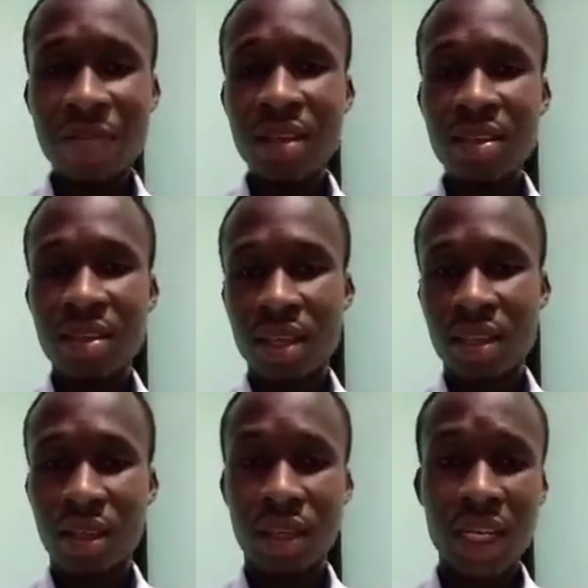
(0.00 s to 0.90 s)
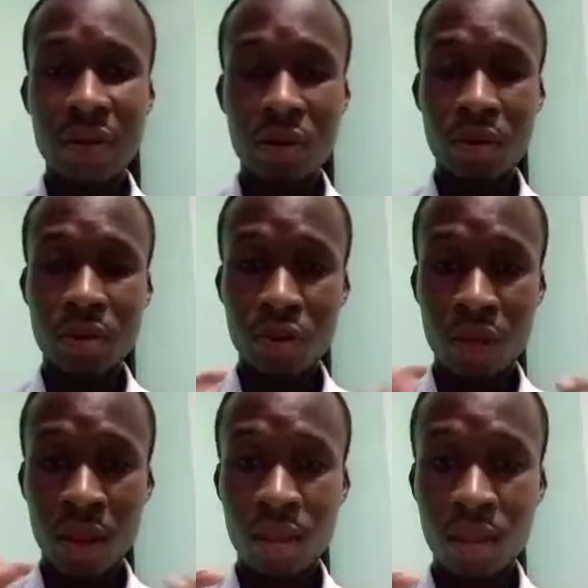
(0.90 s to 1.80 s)
the level of strength
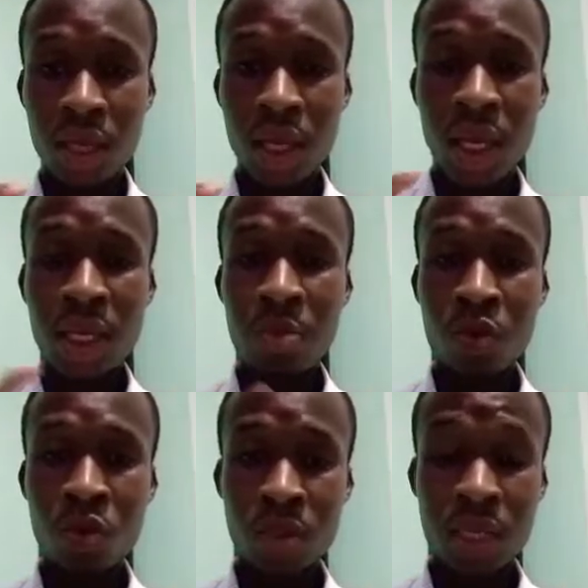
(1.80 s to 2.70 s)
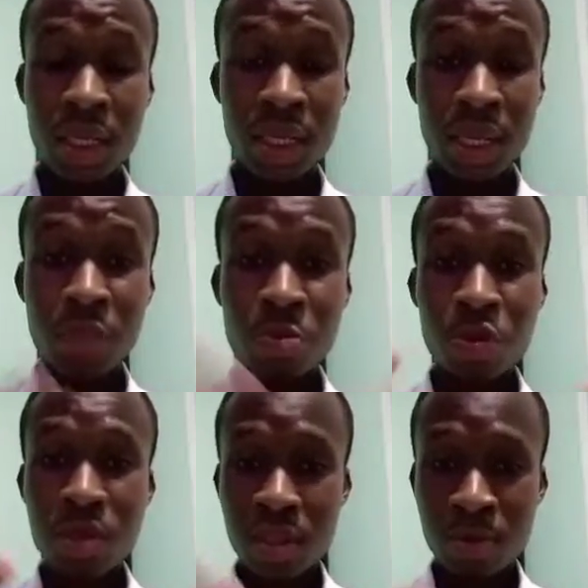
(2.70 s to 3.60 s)
in the bones, and then it exposes the
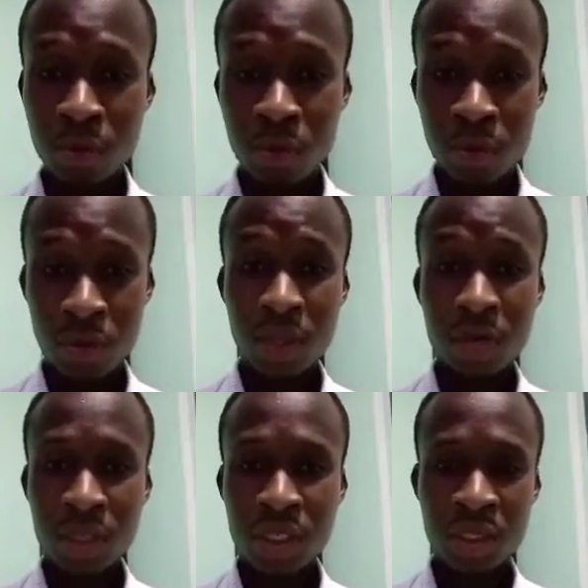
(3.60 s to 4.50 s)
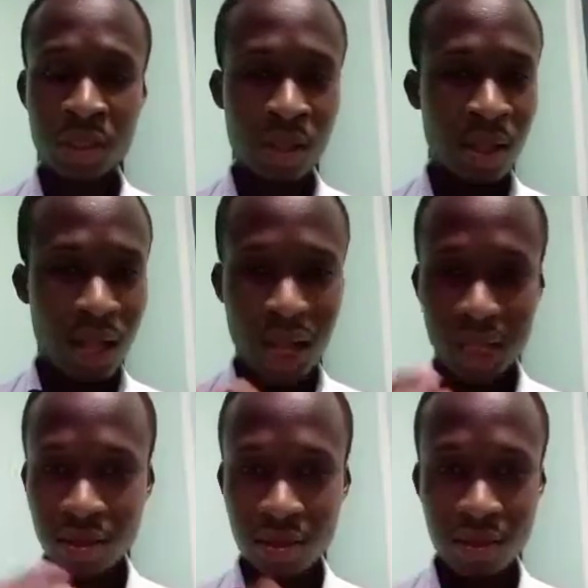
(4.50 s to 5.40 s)
bone to infection as
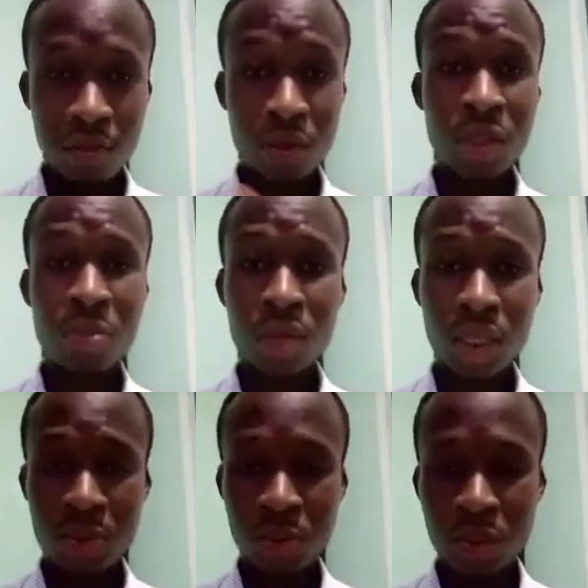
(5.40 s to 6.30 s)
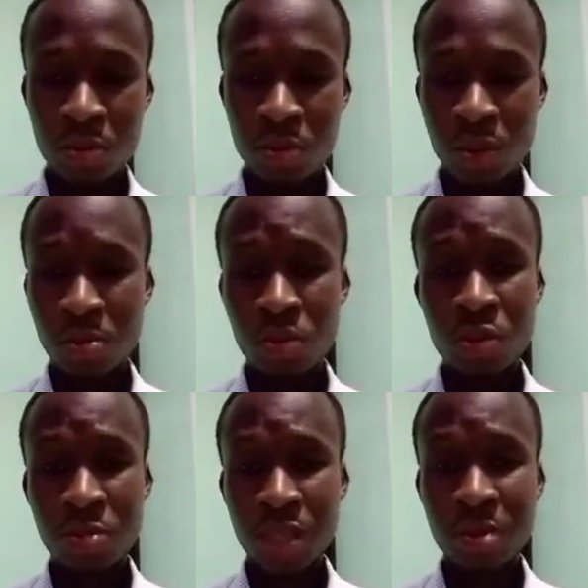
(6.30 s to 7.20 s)
vulnerable as possible. The bone becomes
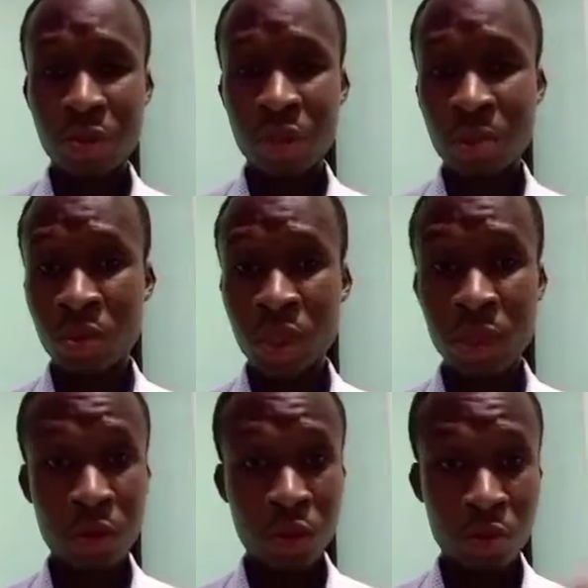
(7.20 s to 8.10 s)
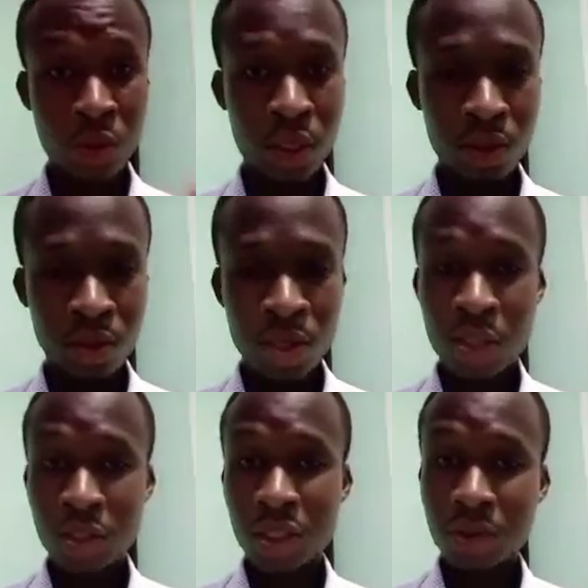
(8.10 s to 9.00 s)
vulnerable if you smoke a lot. So if you
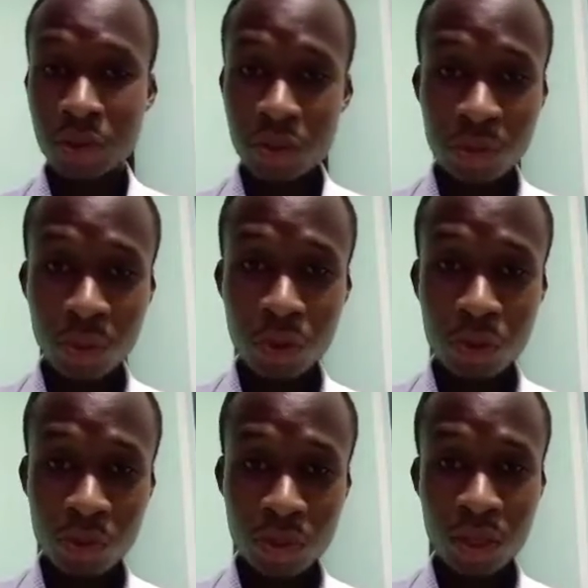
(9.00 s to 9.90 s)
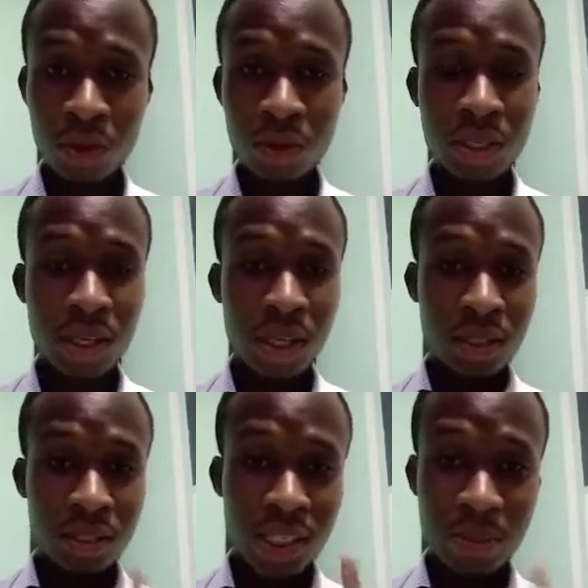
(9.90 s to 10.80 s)
know someone who smokes a lot, tell the
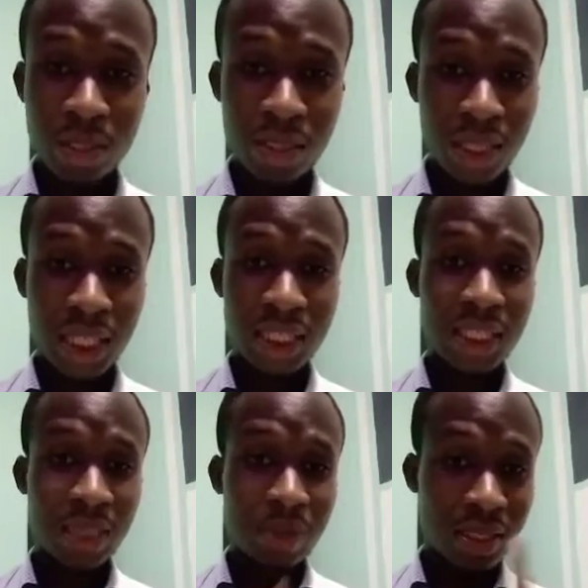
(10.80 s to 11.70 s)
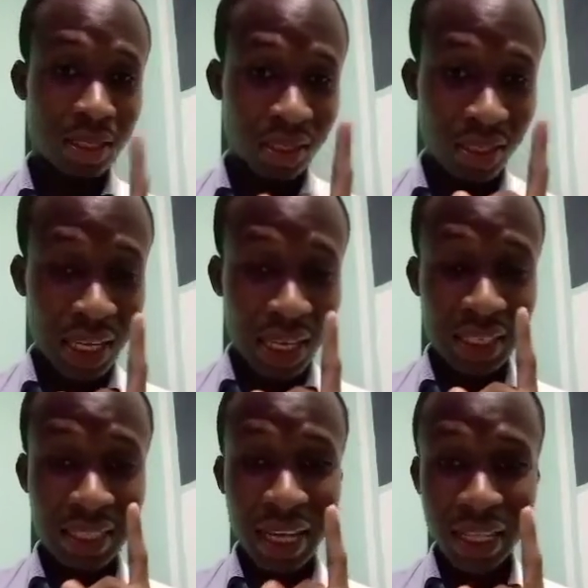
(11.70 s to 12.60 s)
person that, then the person is
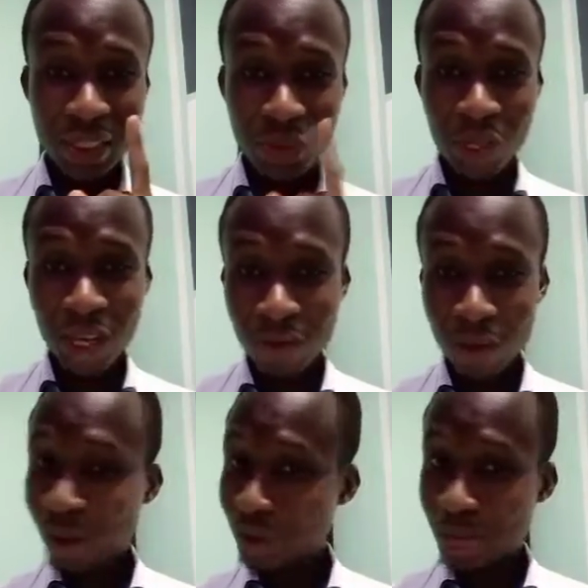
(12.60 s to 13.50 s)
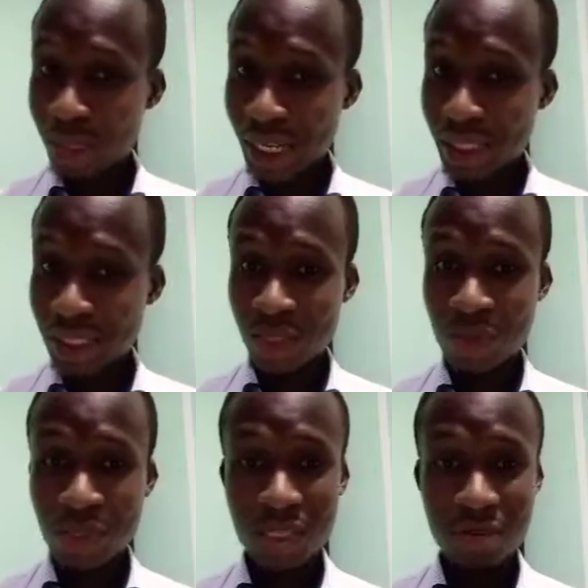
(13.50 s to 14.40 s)
likely to have osteomyelitis, which is
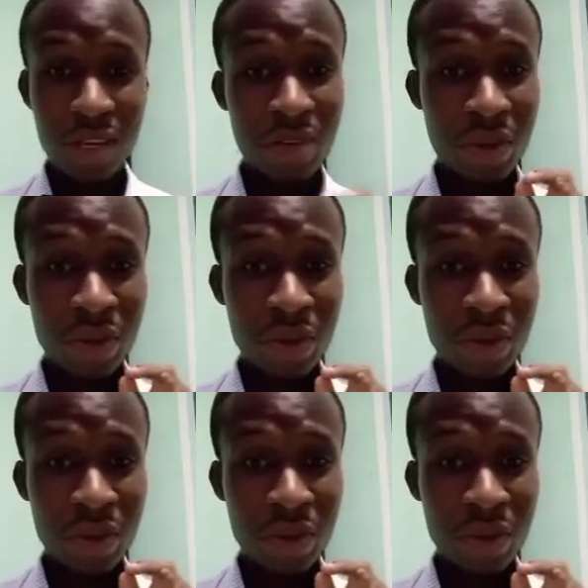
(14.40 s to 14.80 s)
very, very